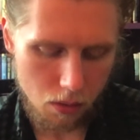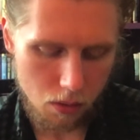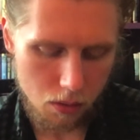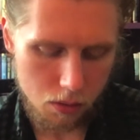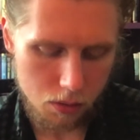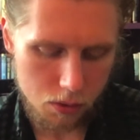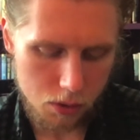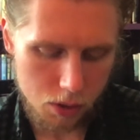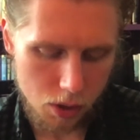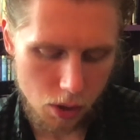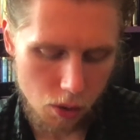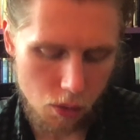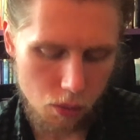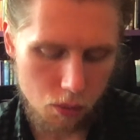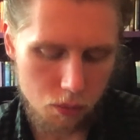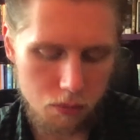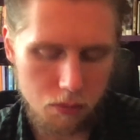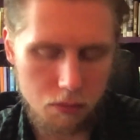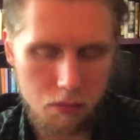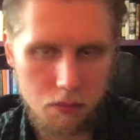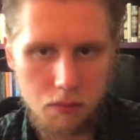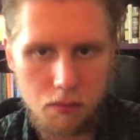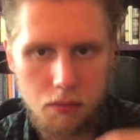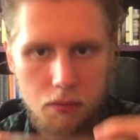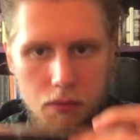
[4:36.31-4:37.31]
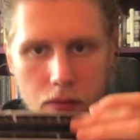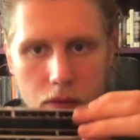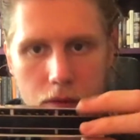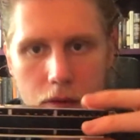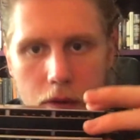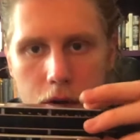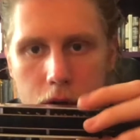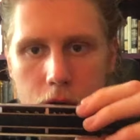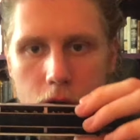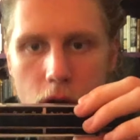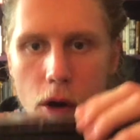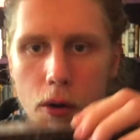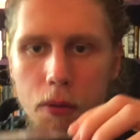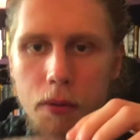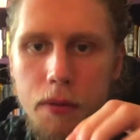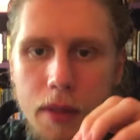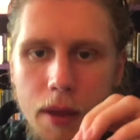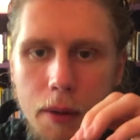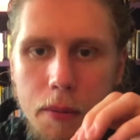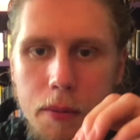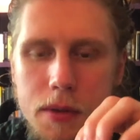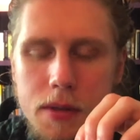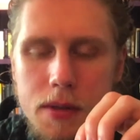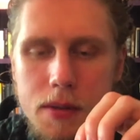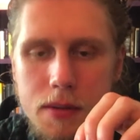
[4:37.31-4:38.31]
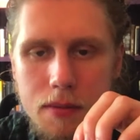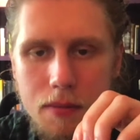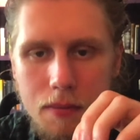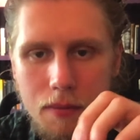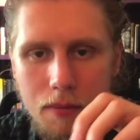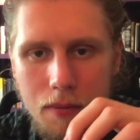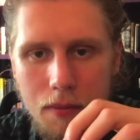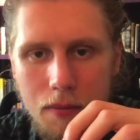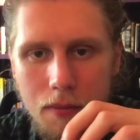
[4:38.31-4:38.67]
So the note that was